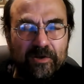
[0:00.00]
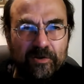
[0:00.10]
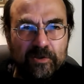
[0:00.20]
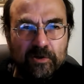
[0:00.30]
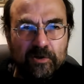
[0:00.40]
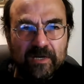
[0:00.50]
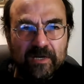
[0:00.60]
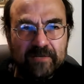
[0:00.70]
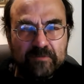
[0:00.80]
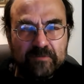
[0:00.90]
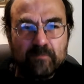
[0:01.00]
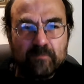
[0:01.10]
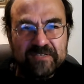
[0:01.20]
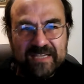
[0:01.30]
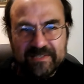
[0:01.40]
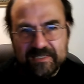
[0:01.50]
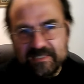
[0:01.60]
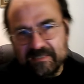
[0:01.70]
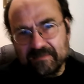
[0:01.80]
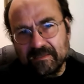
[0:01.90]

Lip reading: Jung kind of presents